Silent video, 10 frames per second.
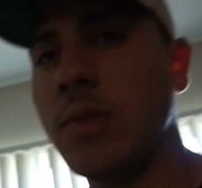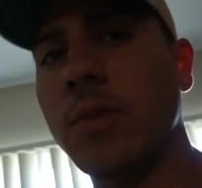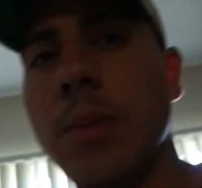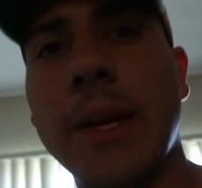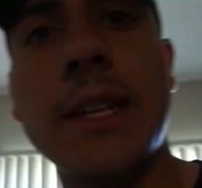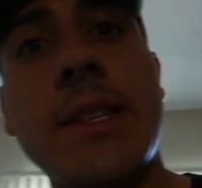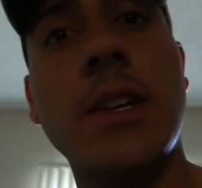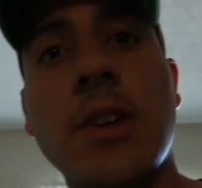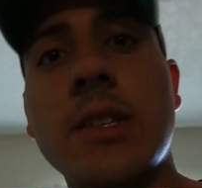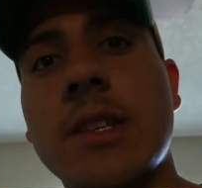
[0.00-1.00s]
we're about to take
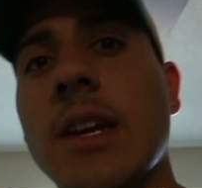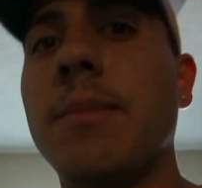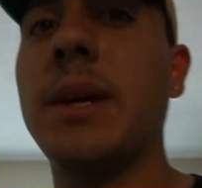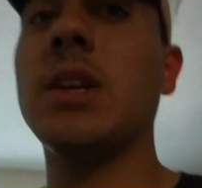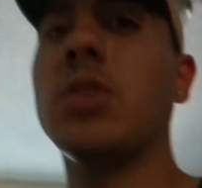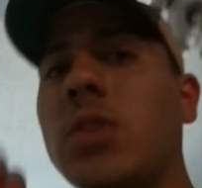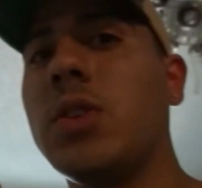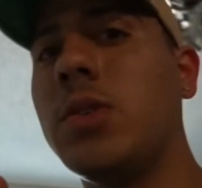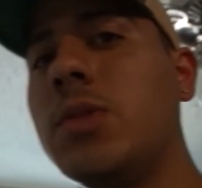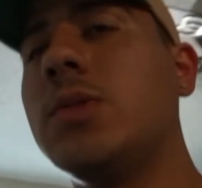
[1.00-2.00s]
her out today. I'm about to go to
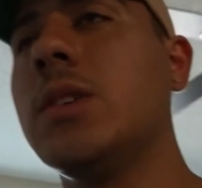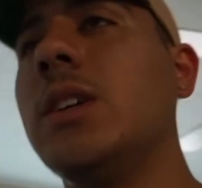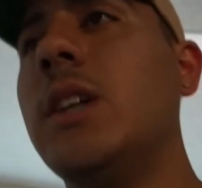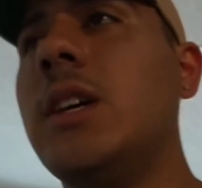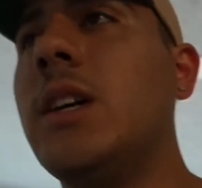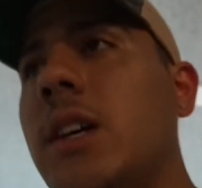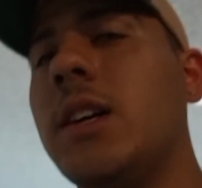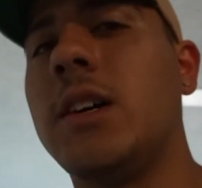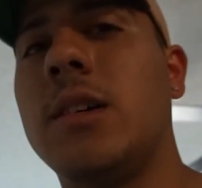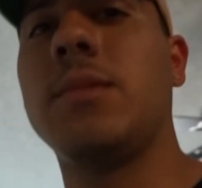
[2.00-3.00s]
Lowe's,
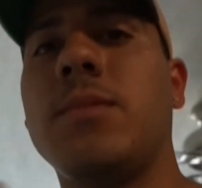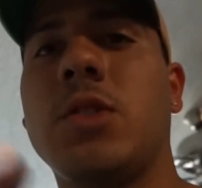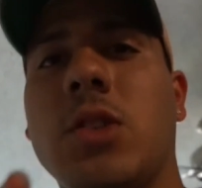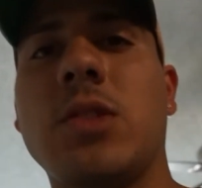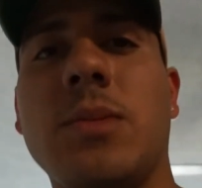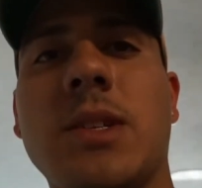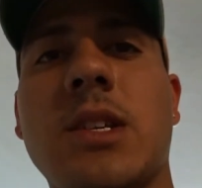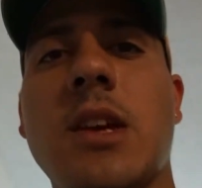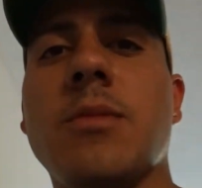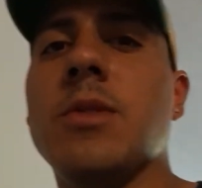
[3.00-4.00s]
charge up this
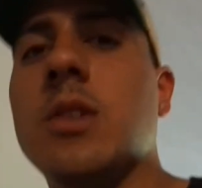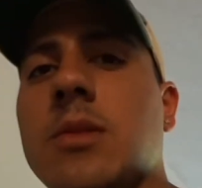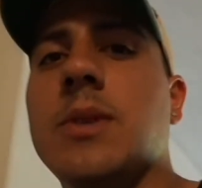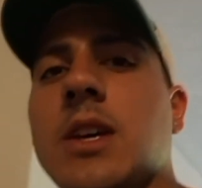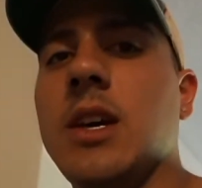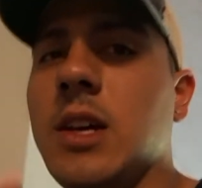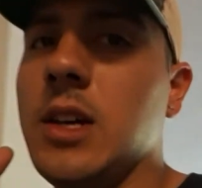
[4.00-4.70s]
camera a little bit,